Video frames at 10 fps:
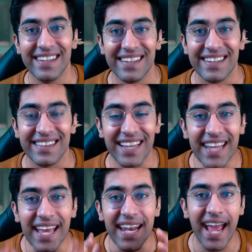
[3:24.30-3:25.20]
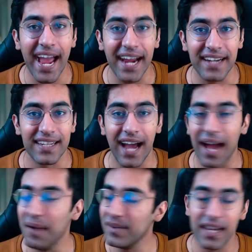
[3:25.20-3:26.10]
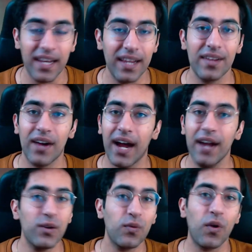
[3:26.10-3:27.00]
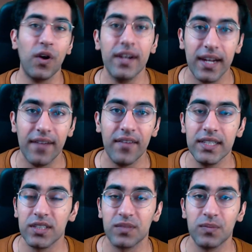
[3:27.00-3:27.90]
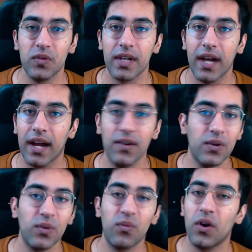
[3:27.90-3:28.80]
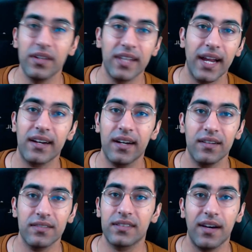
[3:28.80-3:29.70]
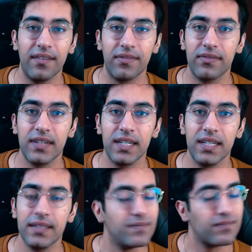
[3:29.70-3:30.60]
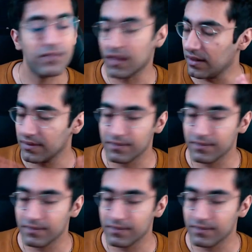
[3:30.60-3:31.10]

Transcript: they can act, I'm telling you. I don't want an Avengers movie. I don't want that kind of stuff. No.